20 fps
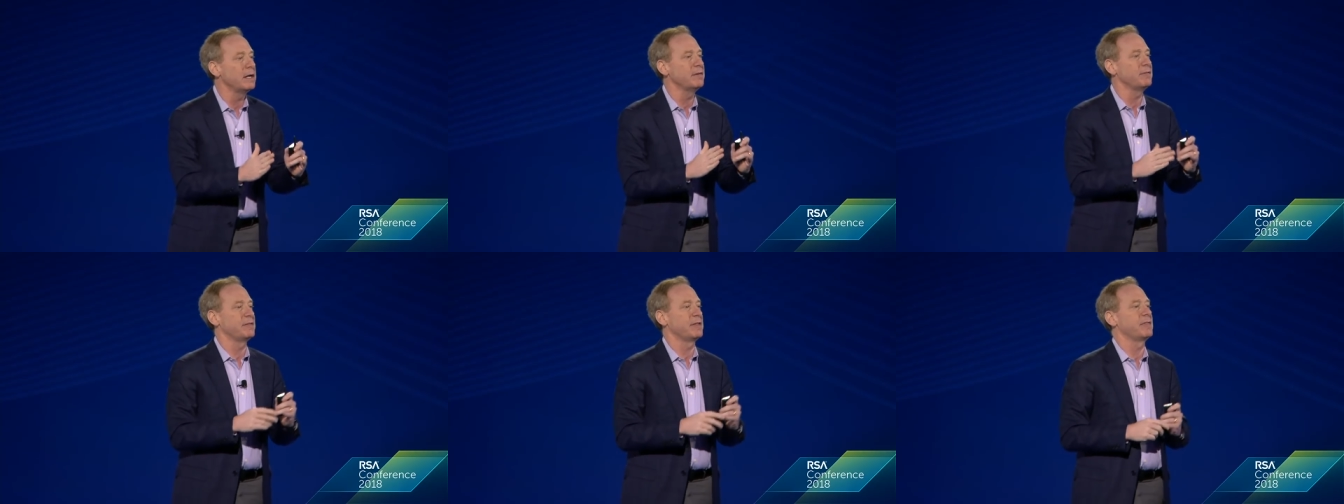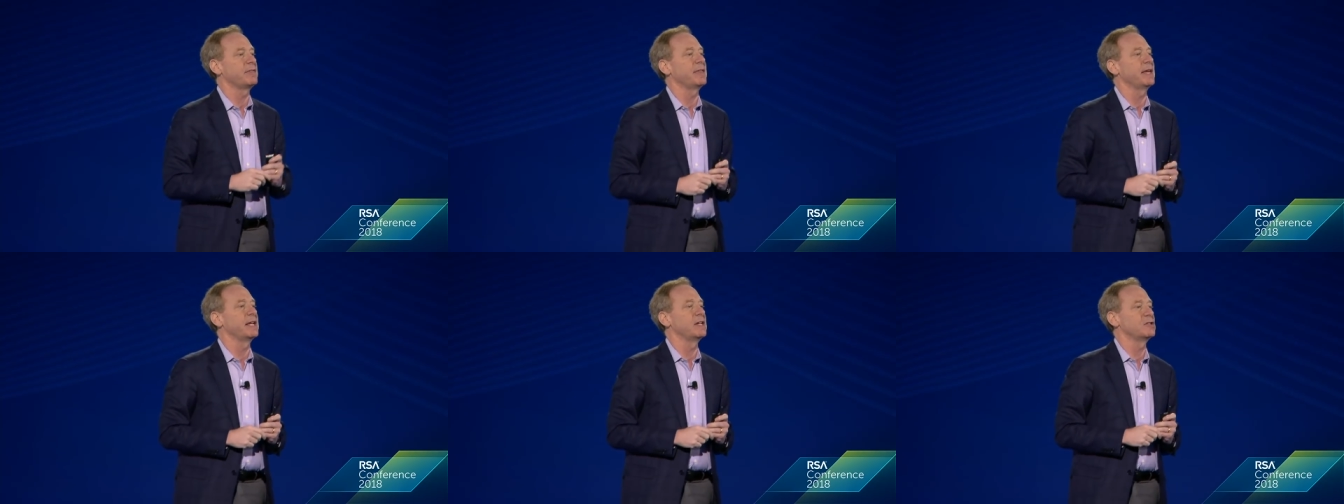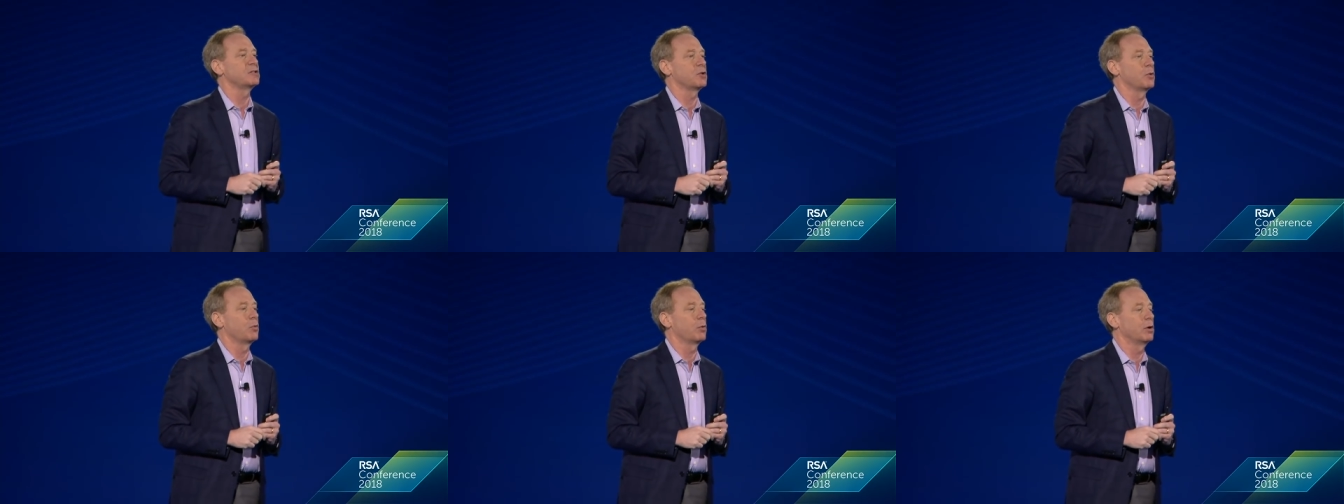of the
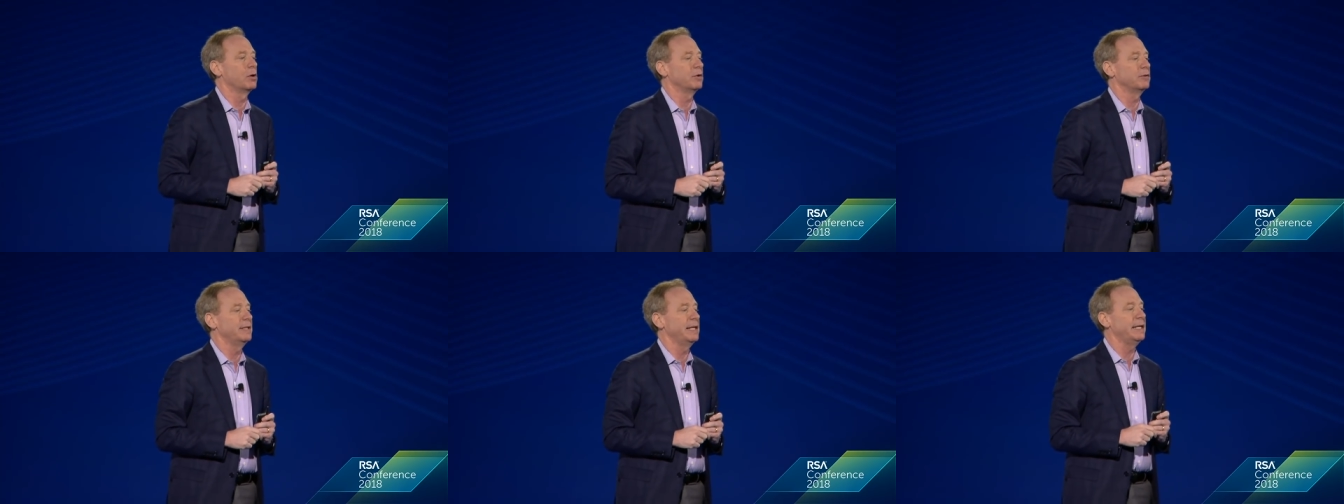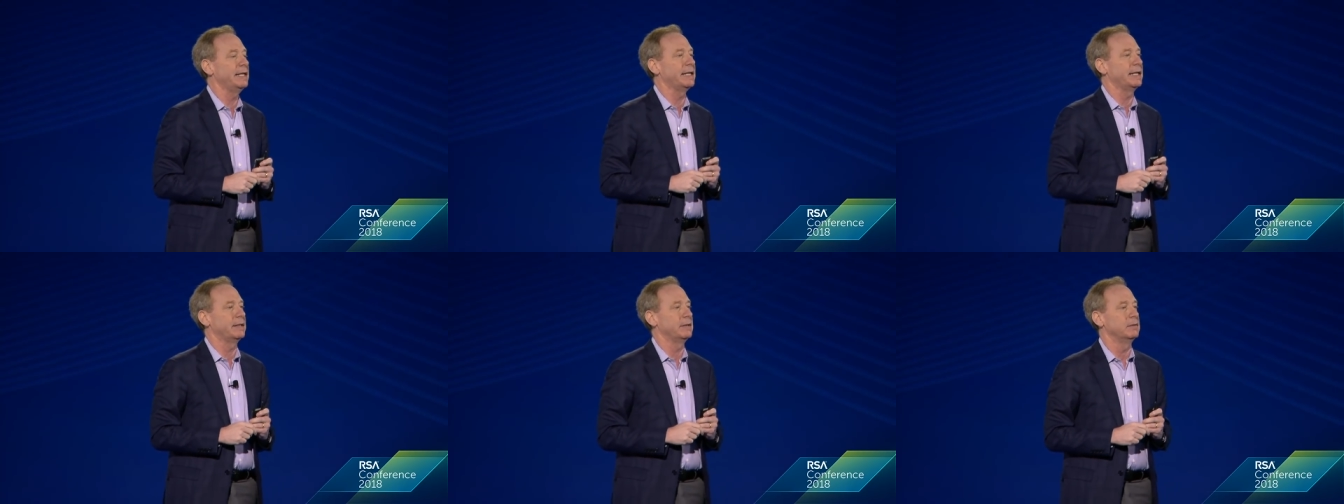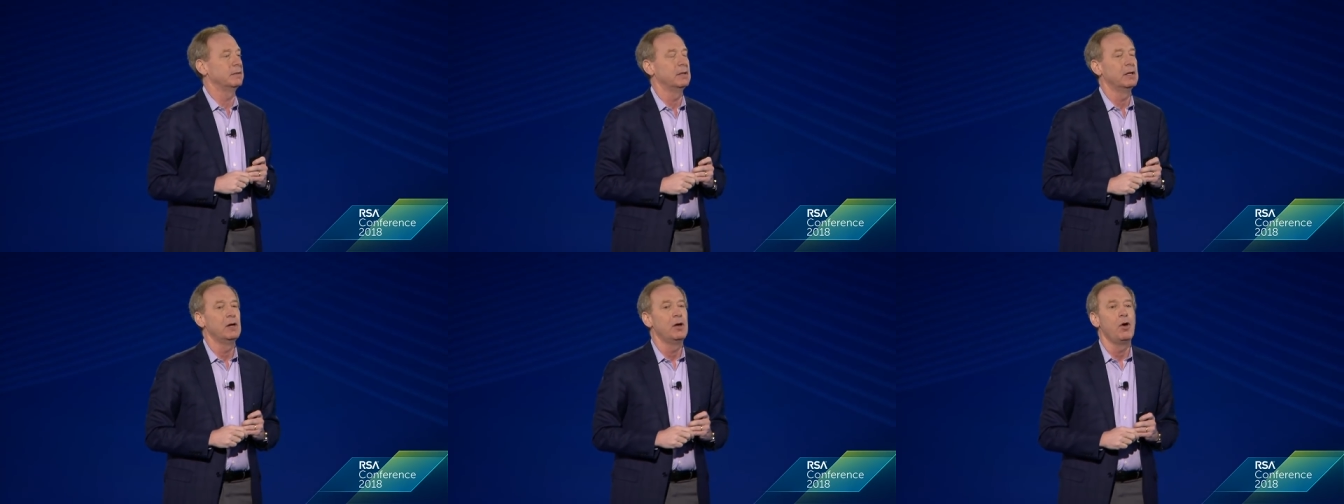things the world needed
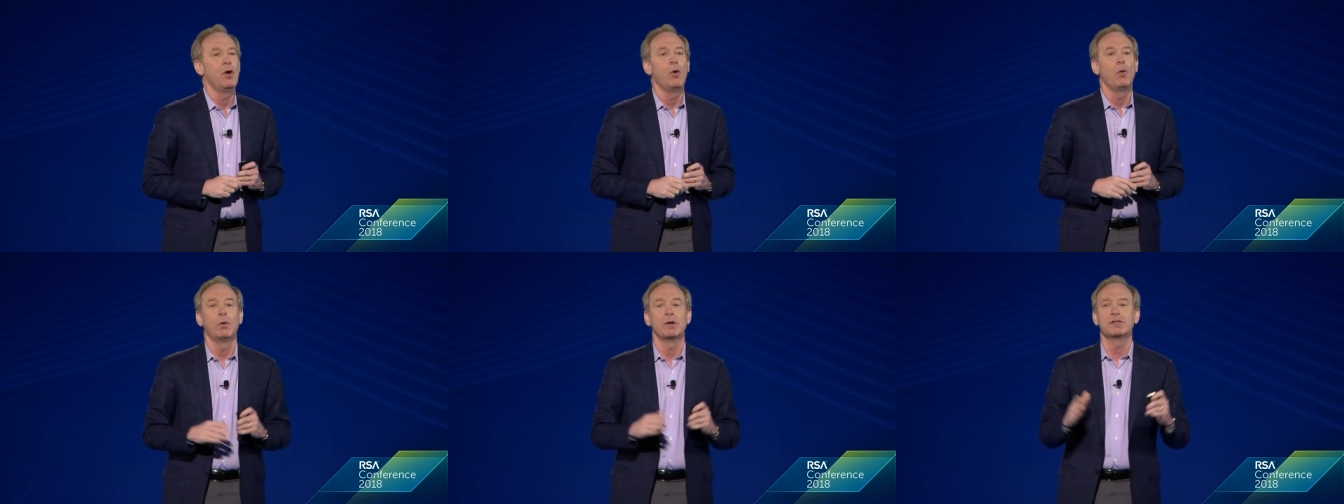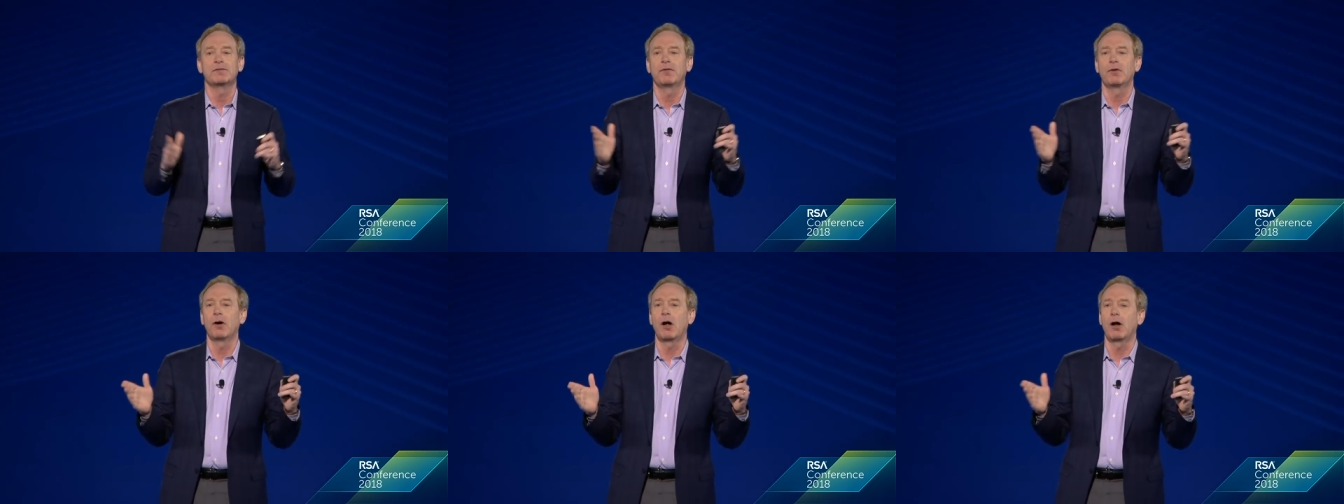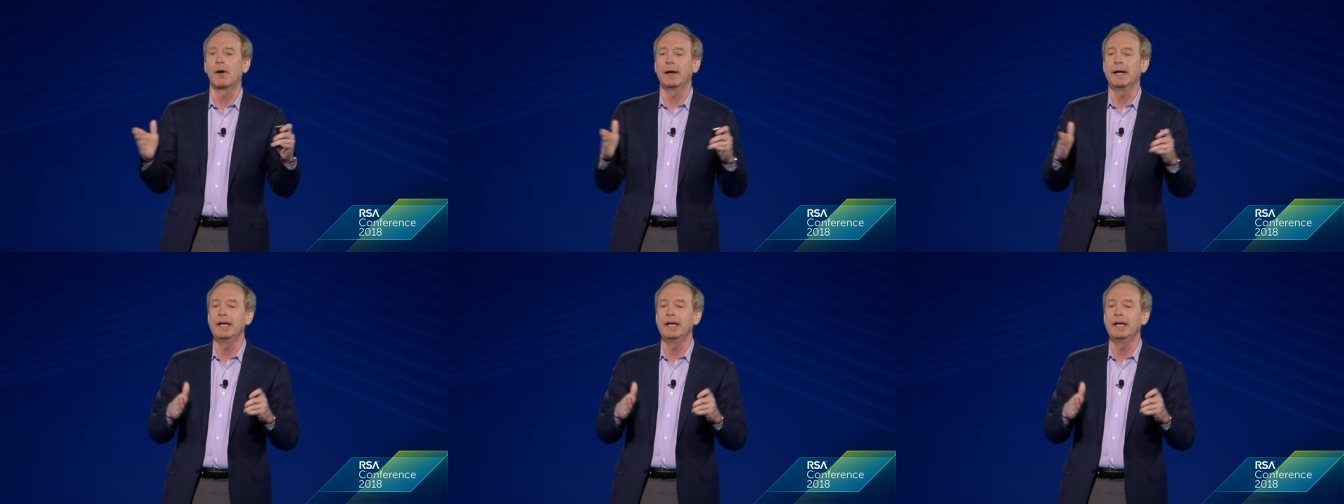was for our